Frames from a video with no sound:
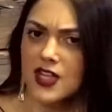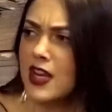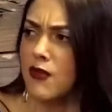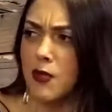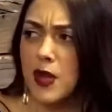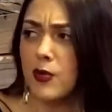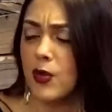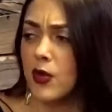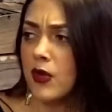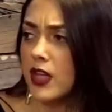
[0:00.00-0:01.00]
and even people
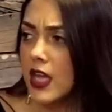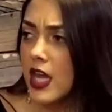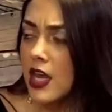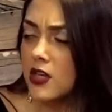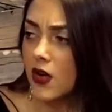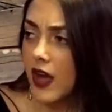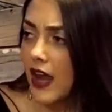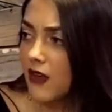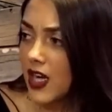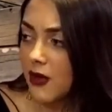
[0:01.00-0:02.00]
who really don't
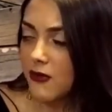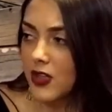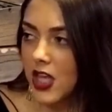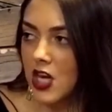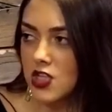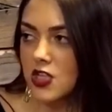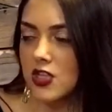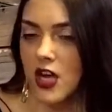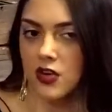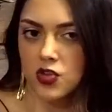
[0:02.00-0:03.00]
have any affiliation to
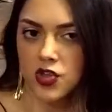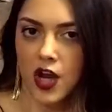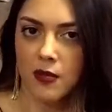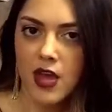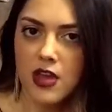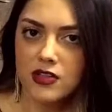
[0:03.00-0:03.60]
Donald Trump.